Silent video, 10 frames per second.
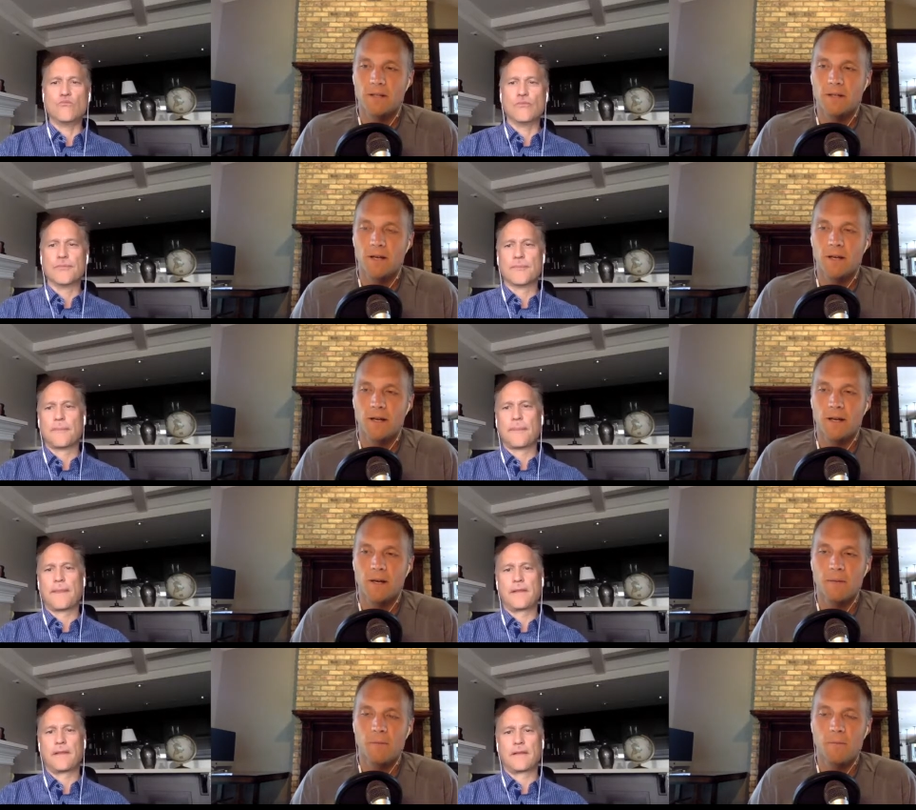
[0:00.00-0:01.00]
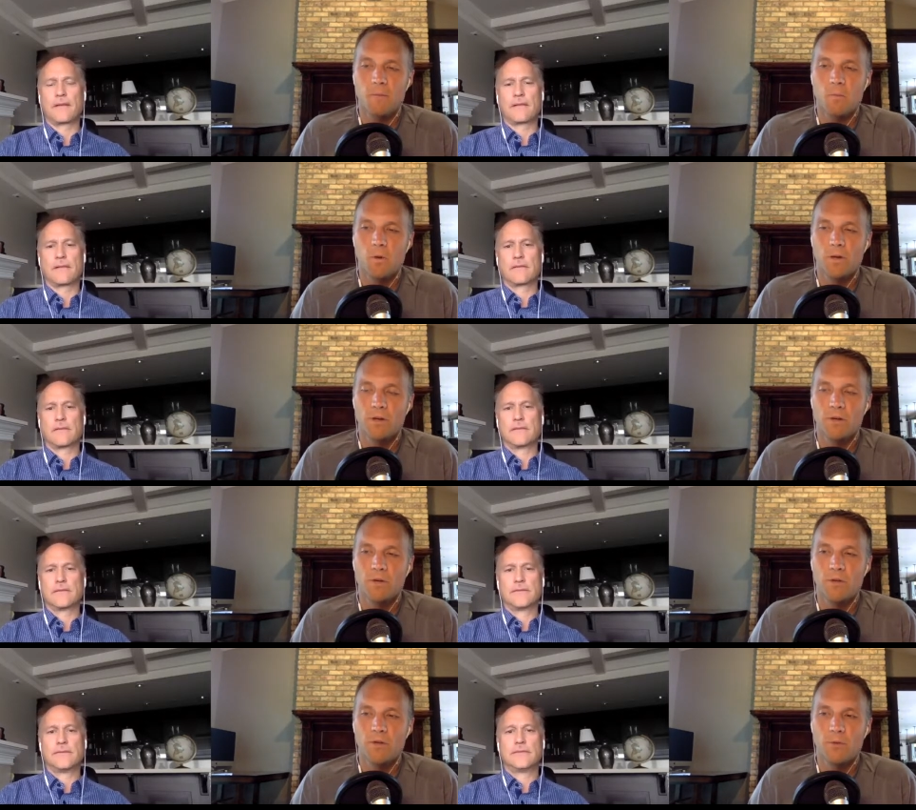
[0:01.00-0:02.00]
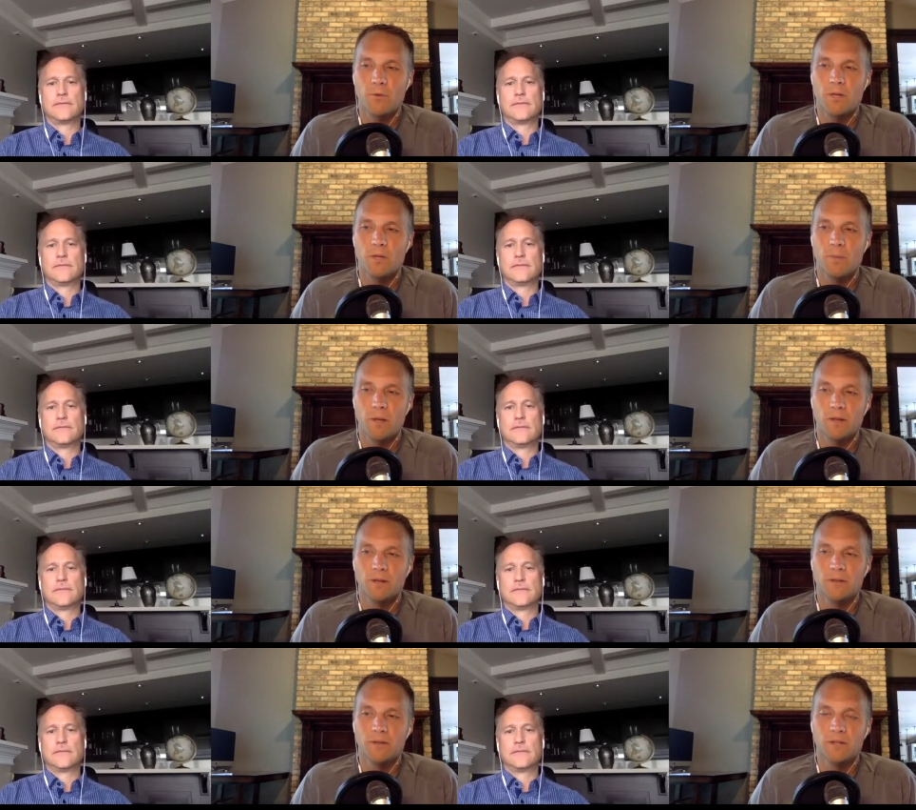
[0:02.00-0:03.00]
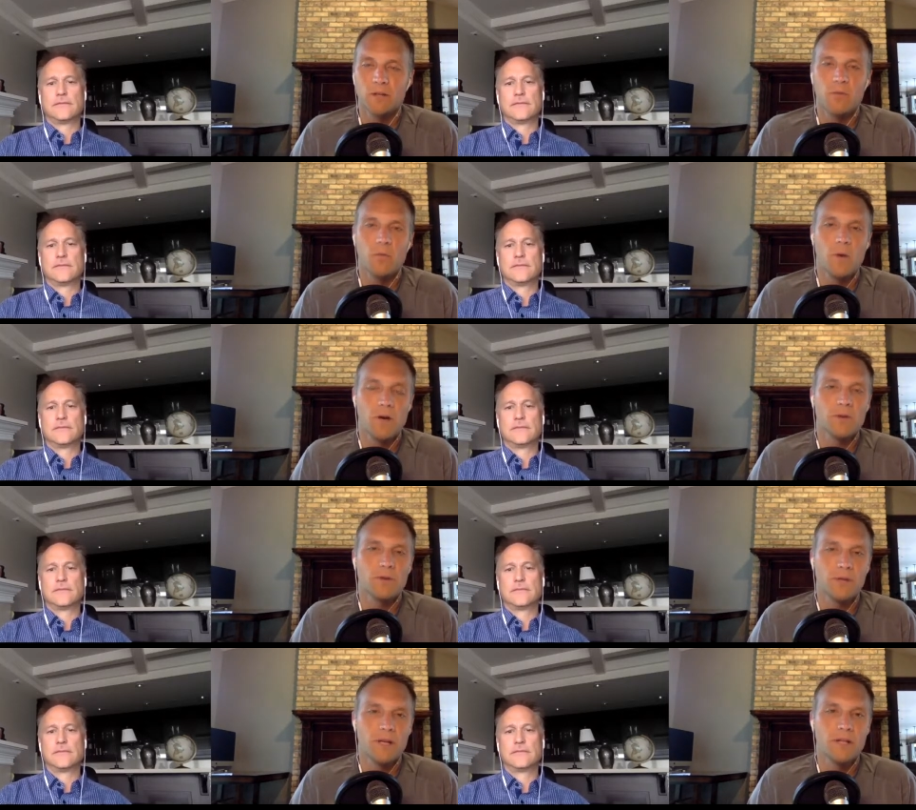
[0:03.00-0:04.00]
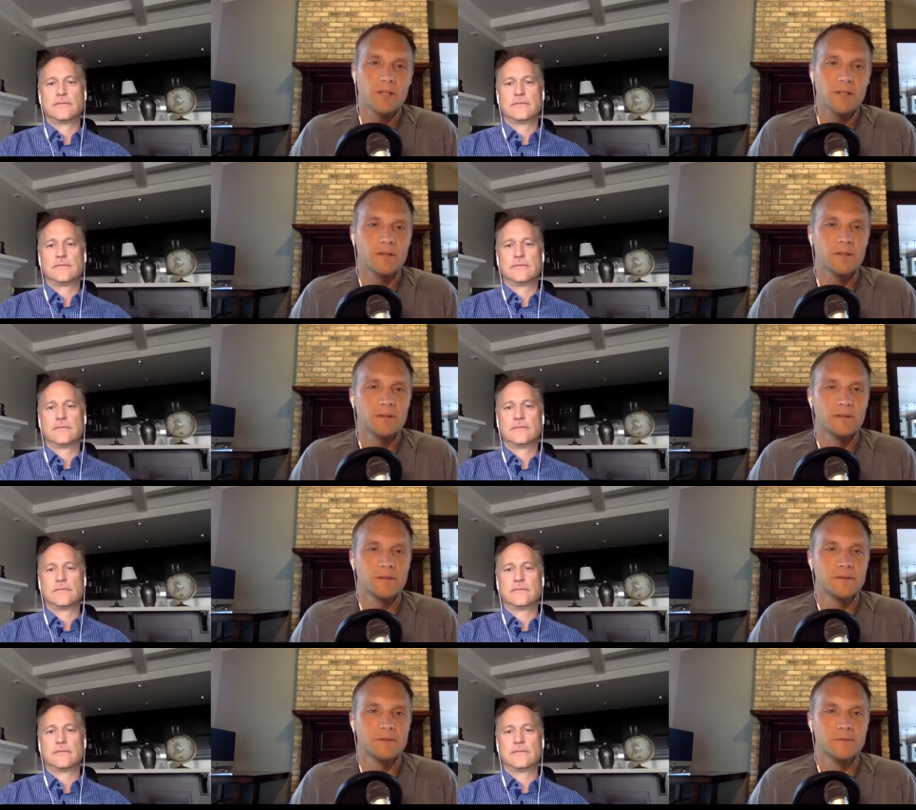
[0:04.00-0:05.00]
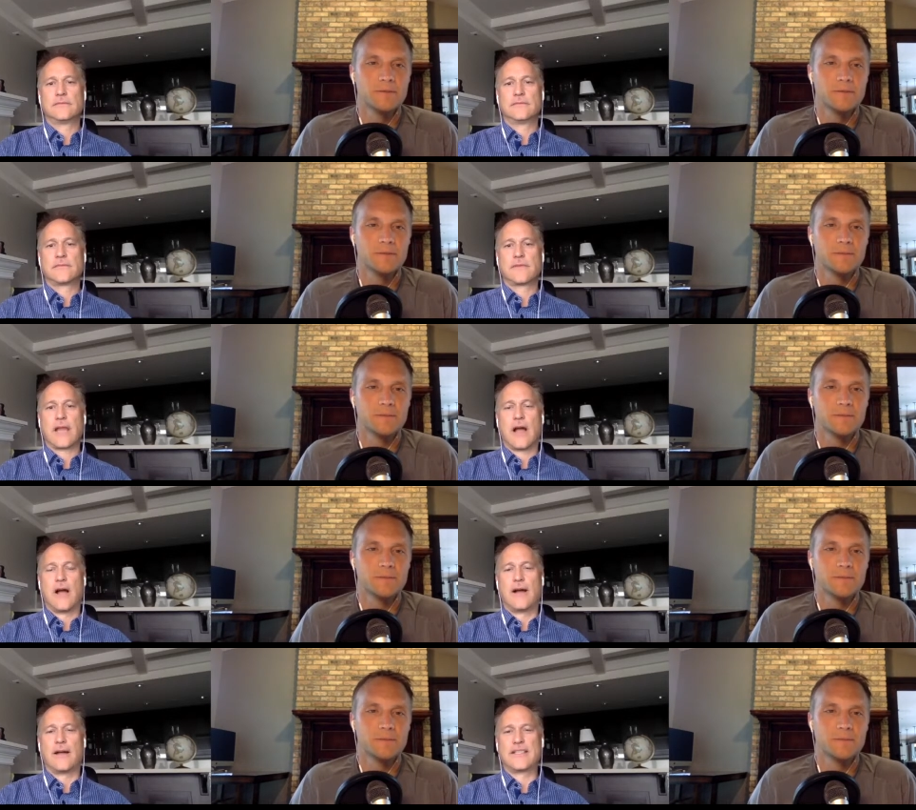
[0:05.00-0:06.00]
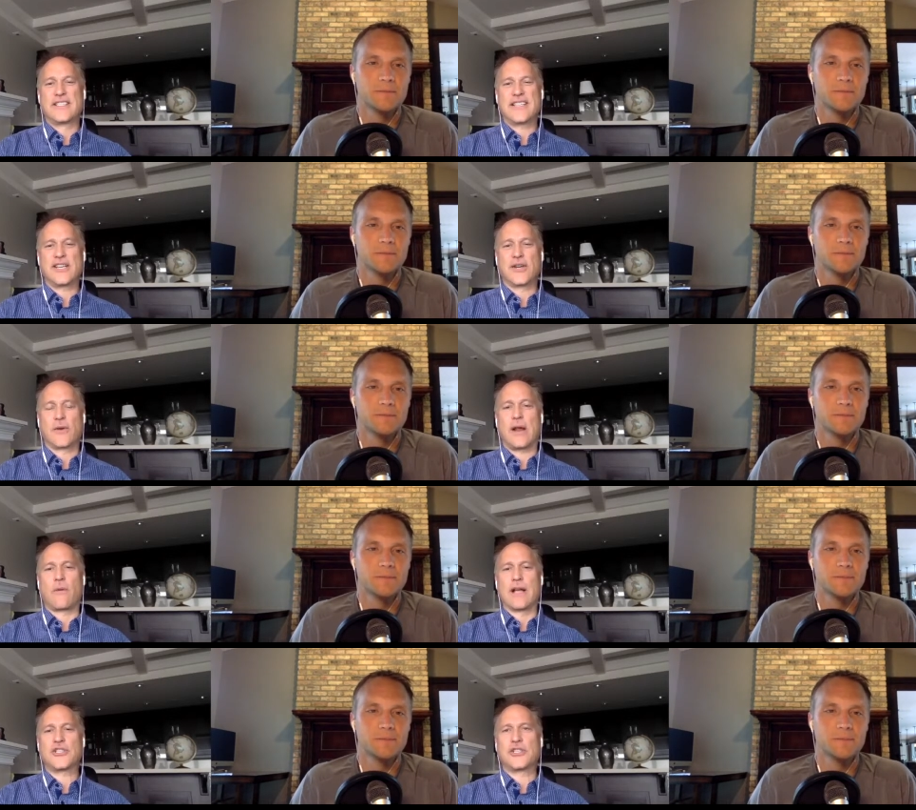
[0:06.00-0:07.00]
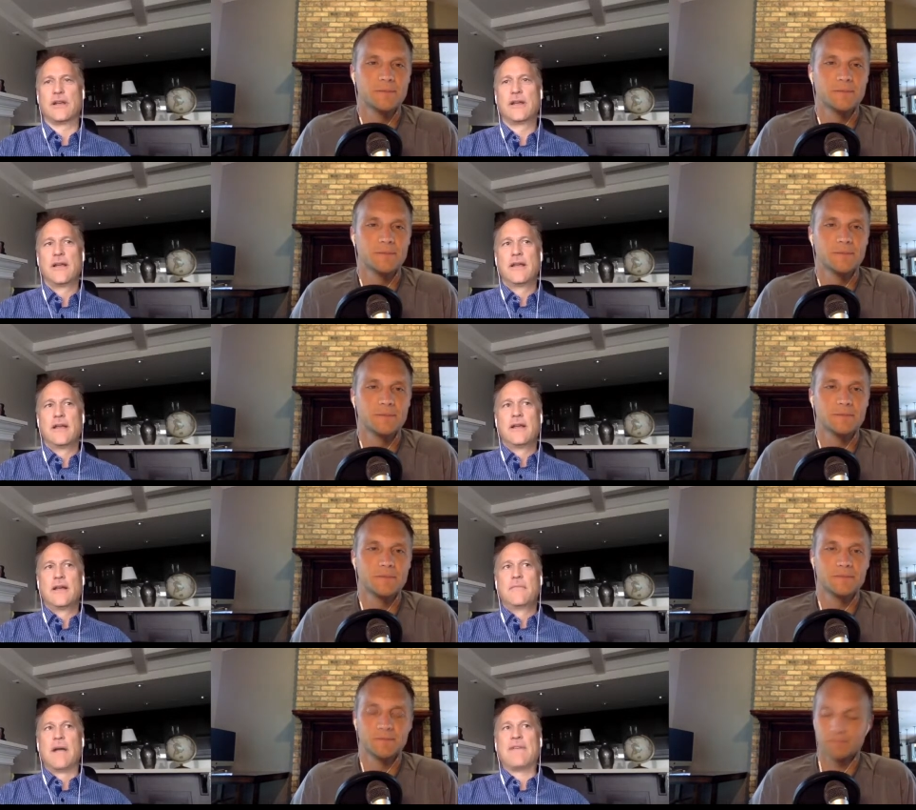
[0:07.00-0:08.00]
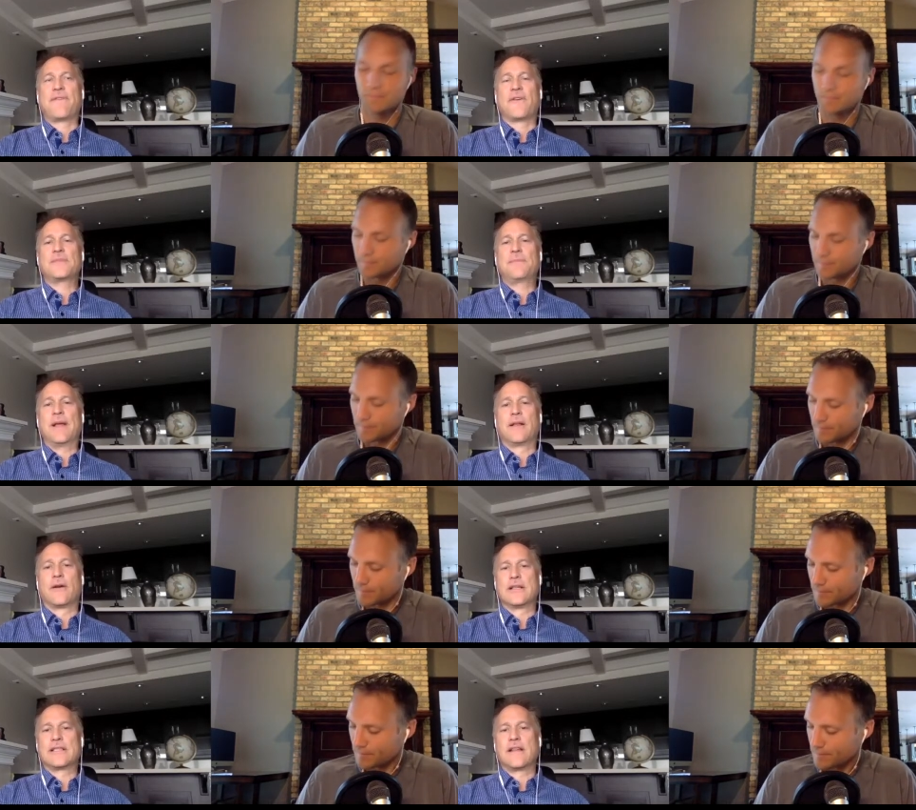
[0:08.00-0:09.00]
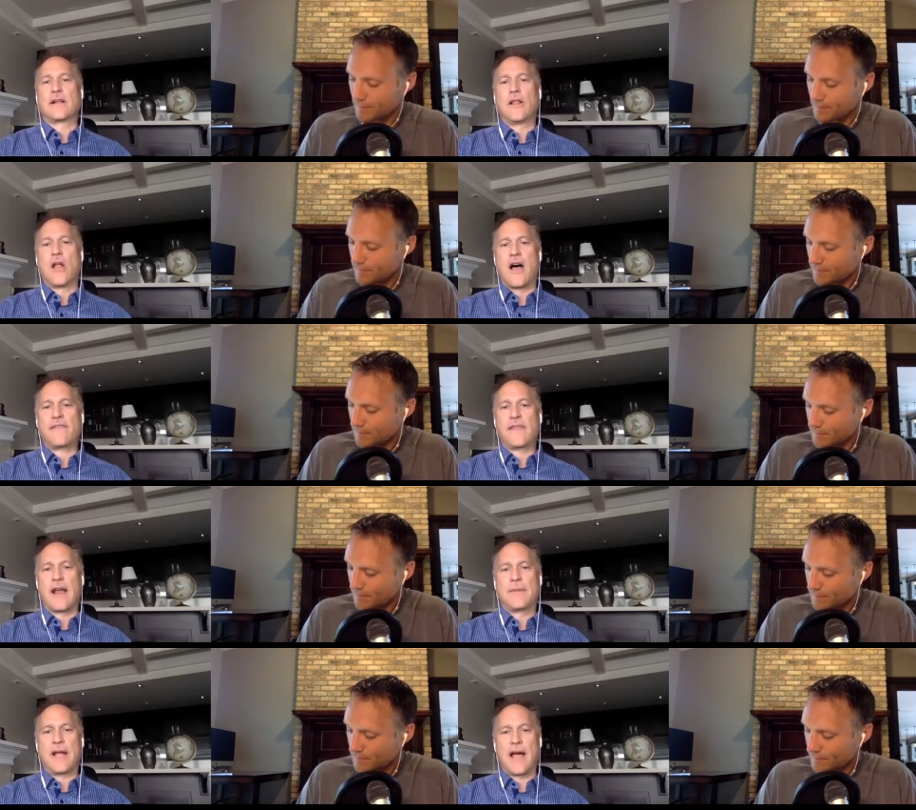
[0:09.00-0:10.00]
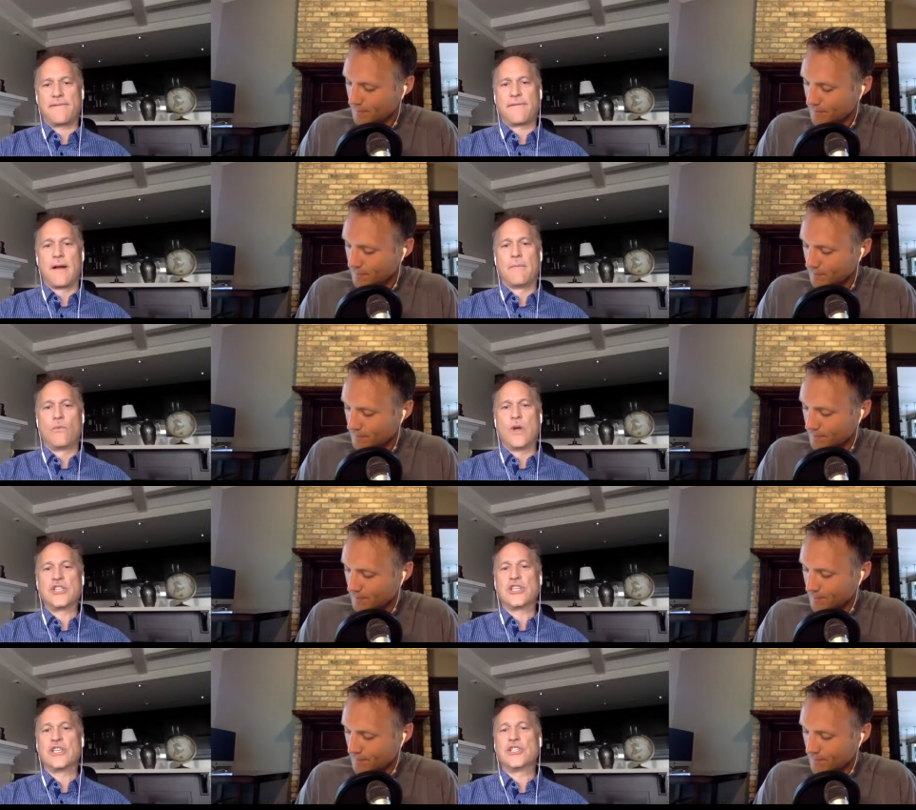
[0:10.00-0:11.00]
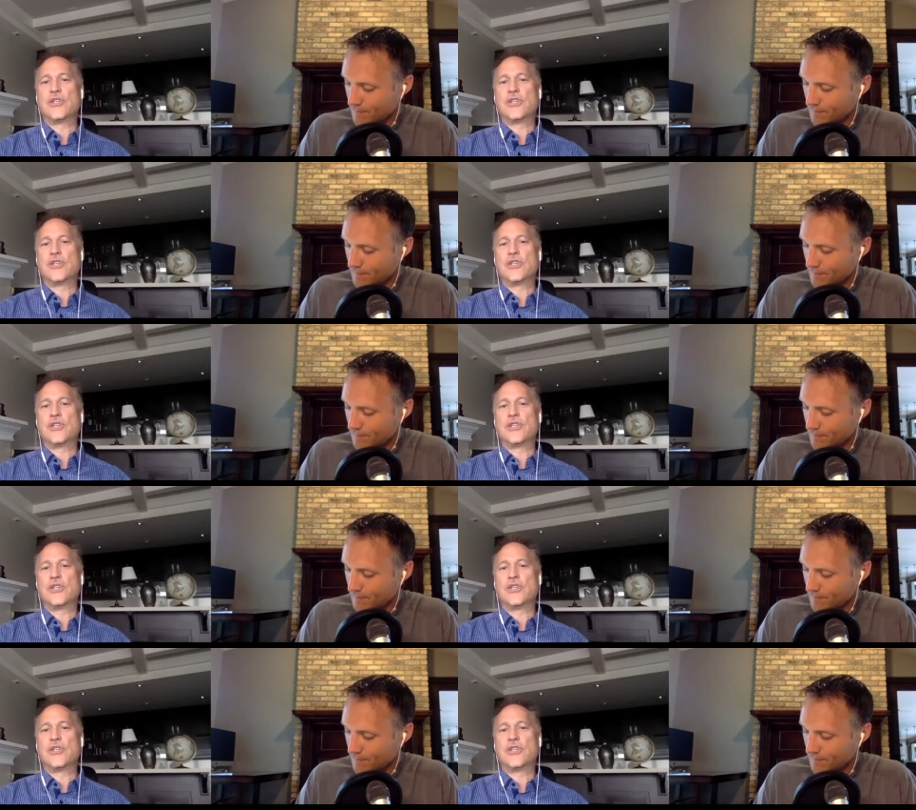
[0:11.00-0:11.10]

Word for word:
Speaker 1: Um, what are your three pillars of wealth creation?
Speaker 2: Uh, such a great question. My first pillar is the cloth that I'm cut from, which is you